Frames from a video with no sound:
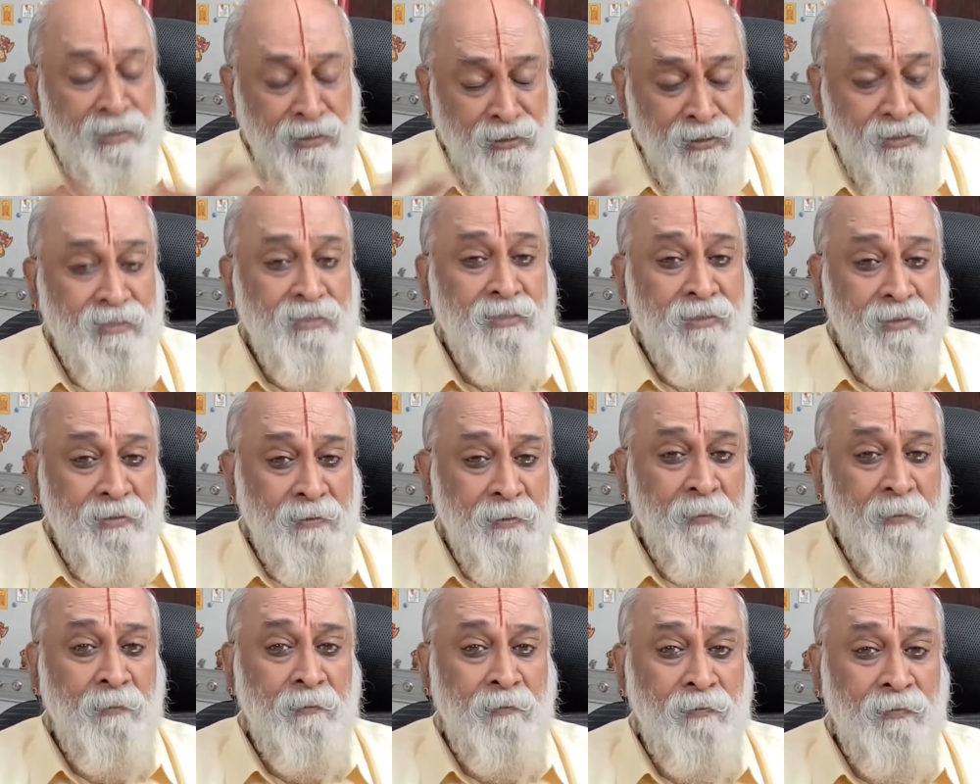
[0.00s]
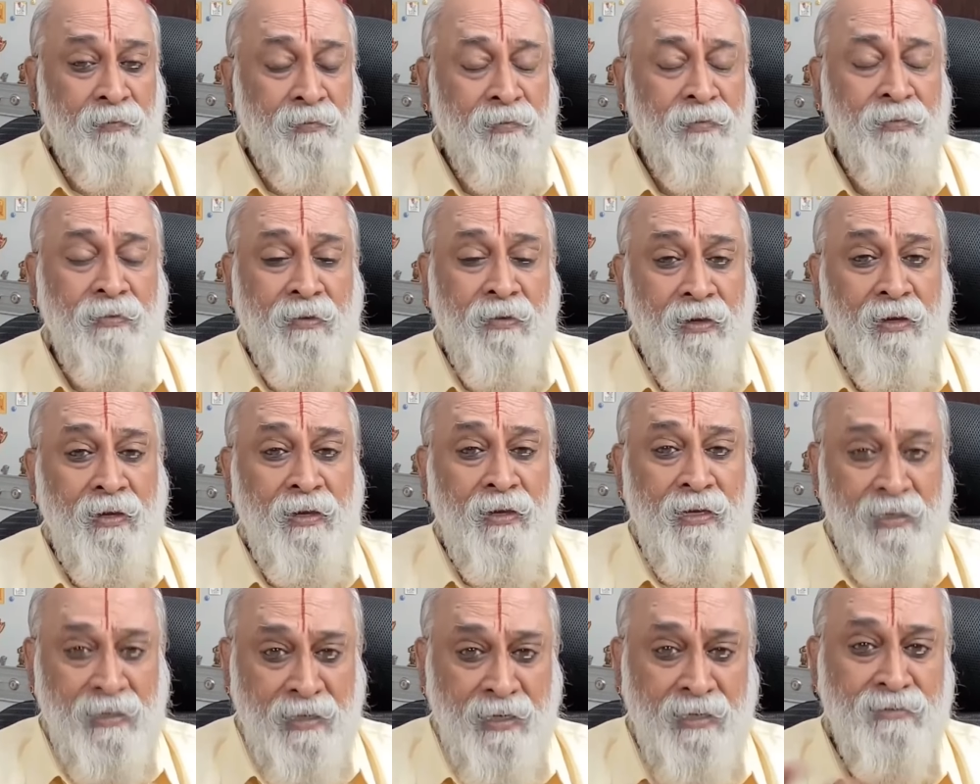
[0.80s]
Yes,
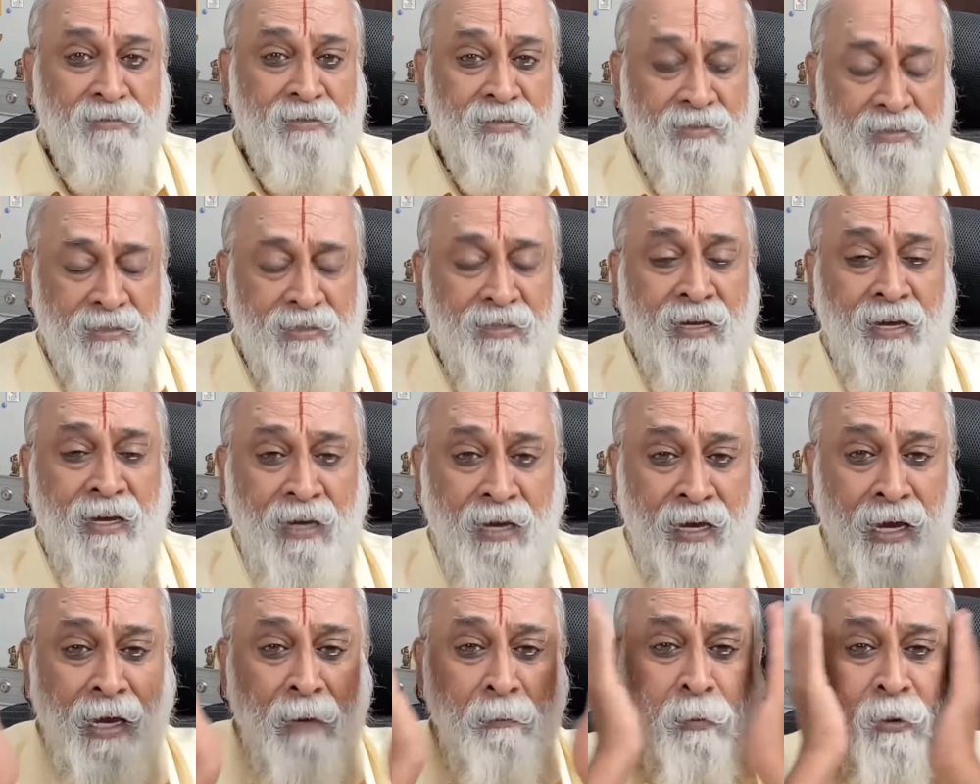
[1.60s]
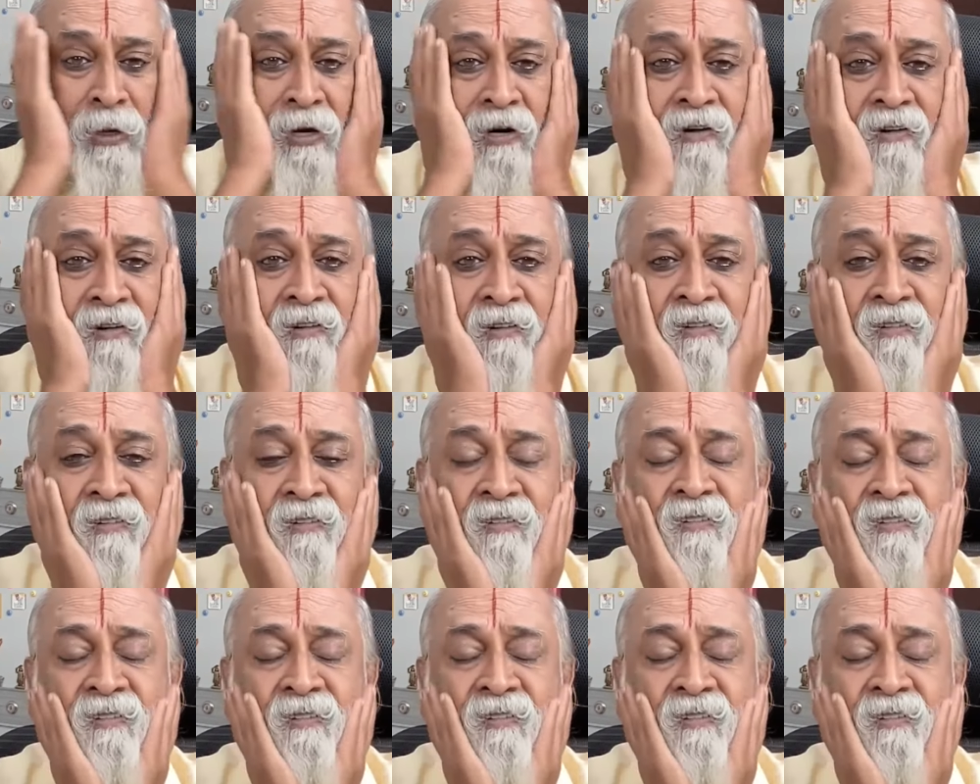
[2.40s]
it does happen.